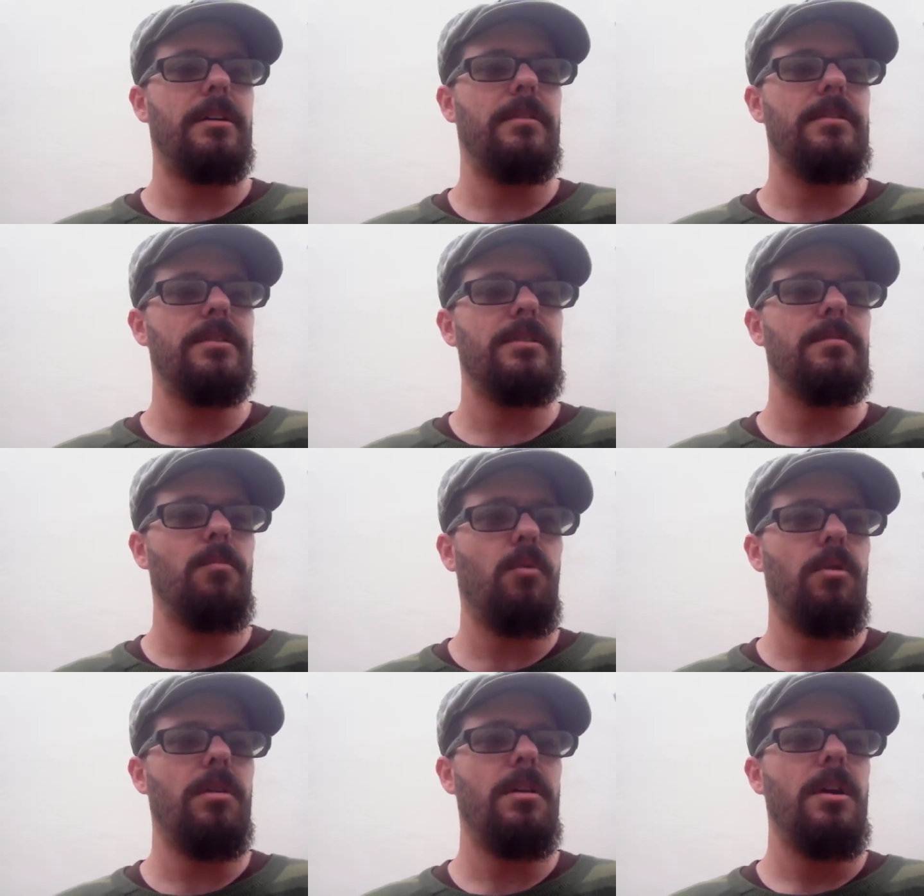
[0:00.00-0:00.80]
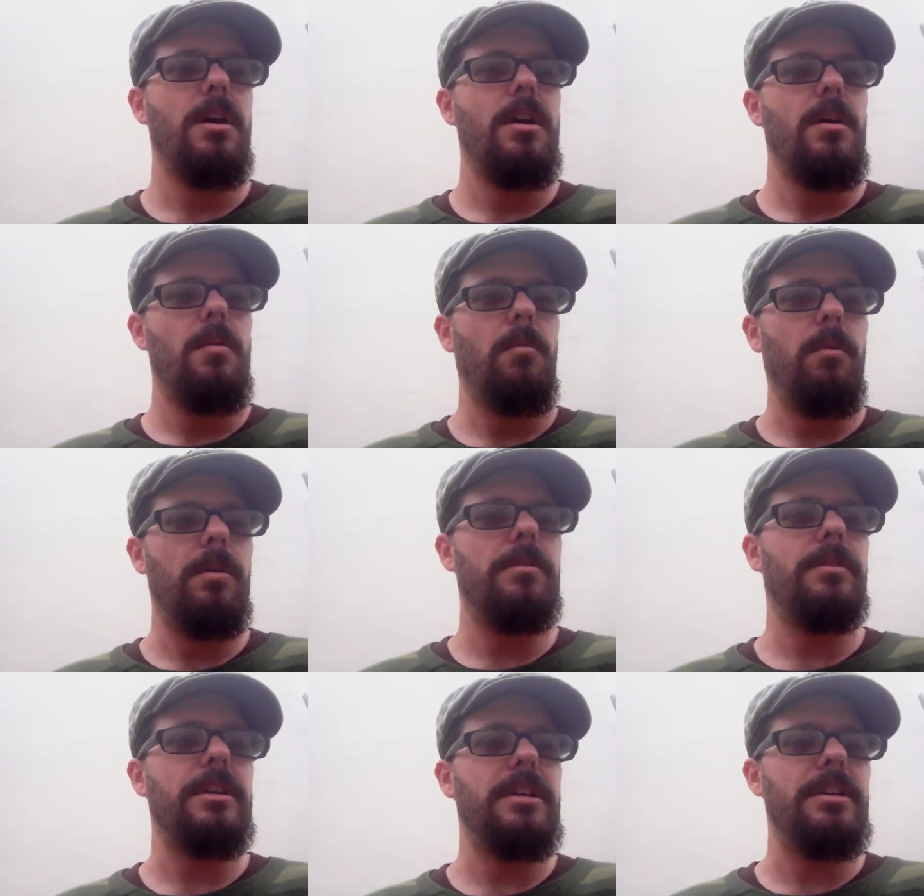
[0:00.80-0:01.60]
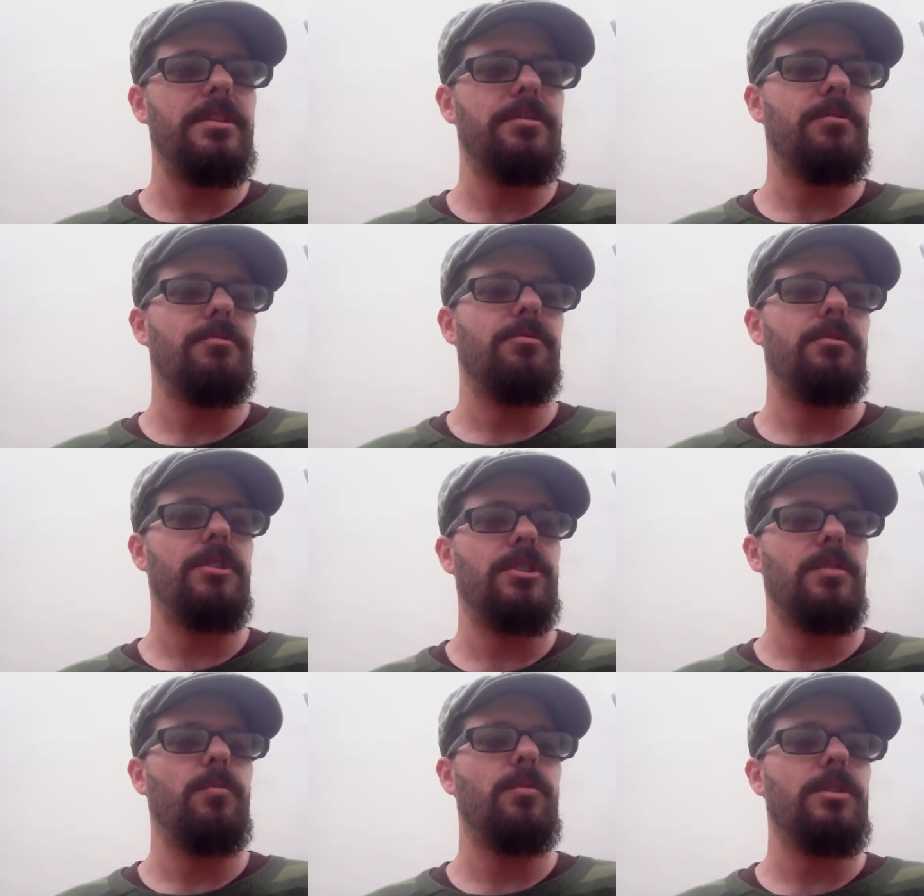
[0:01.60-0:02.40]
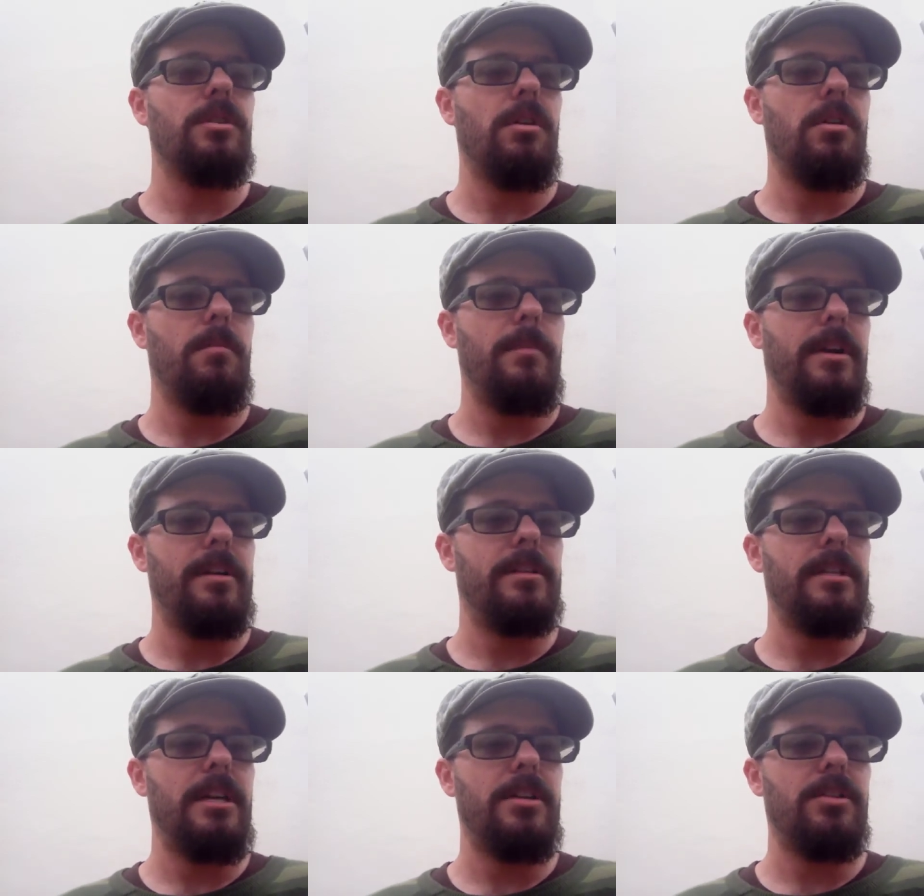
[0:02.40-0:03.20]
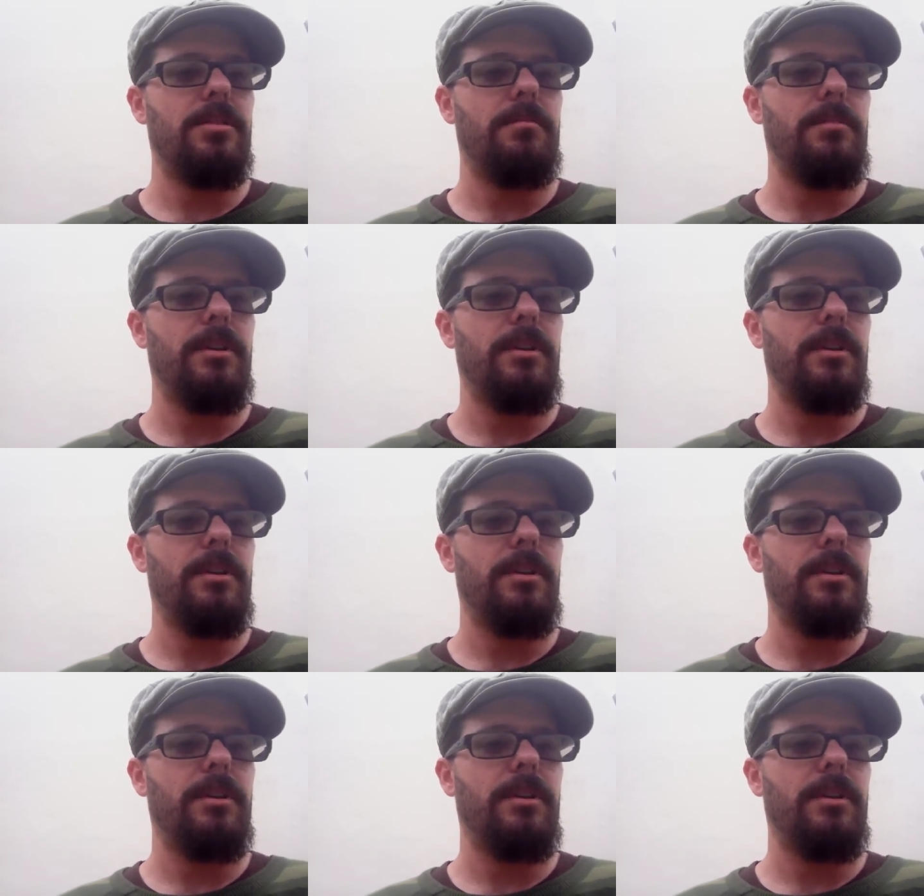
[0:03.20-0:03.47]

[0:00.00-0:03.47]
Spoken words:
And this is more what the Eastern tradition would call meditation,